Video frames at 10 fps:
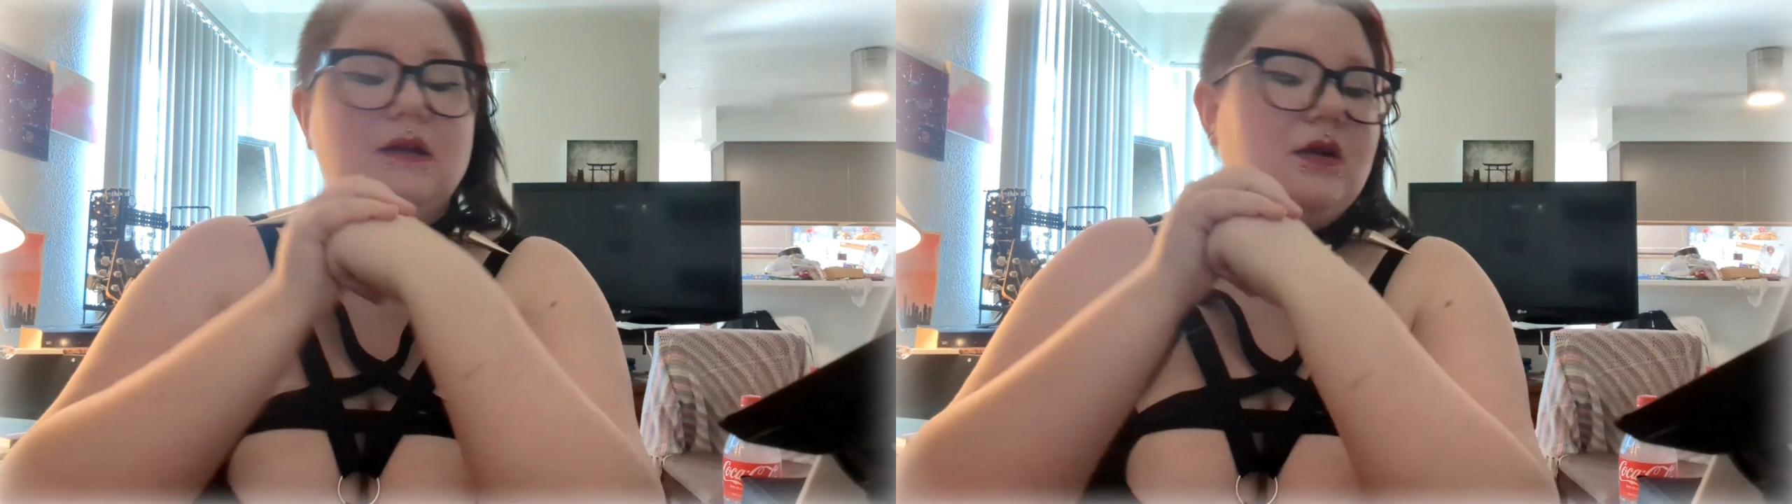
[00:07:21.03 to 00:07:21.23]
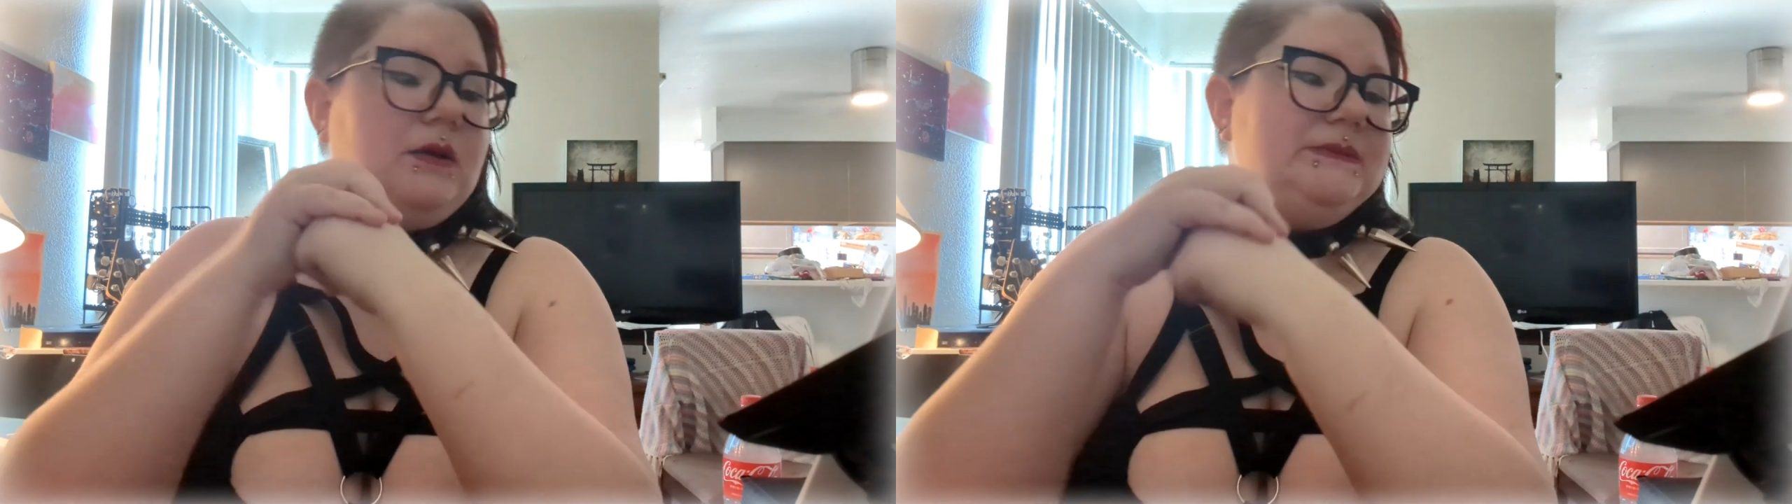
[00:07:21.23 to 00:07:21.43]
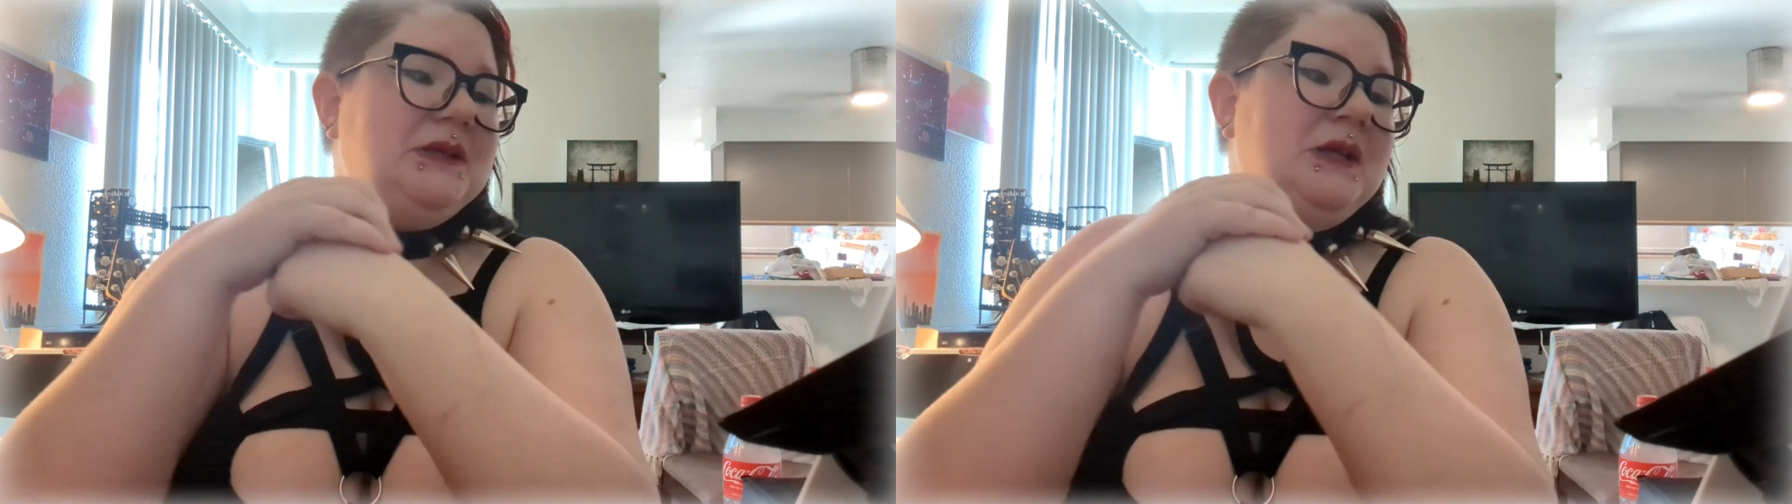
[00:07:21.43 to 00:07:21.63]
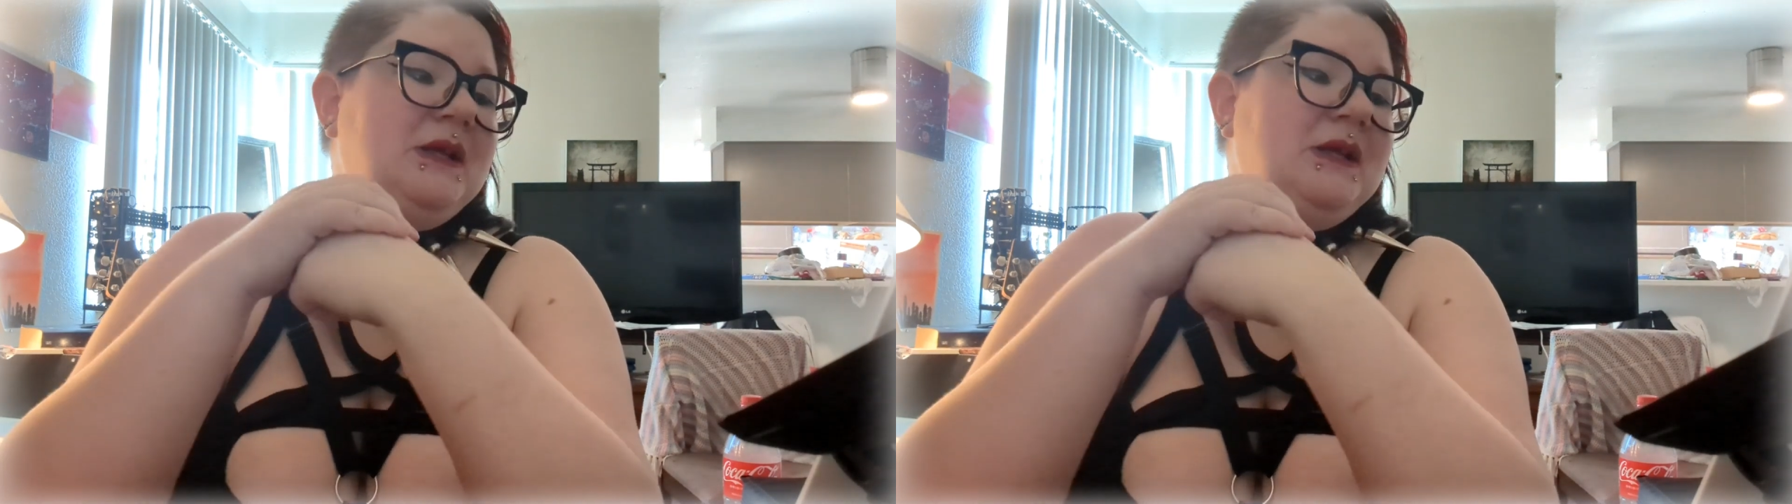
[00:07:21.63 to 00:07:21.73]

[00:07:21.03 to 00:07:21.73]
called.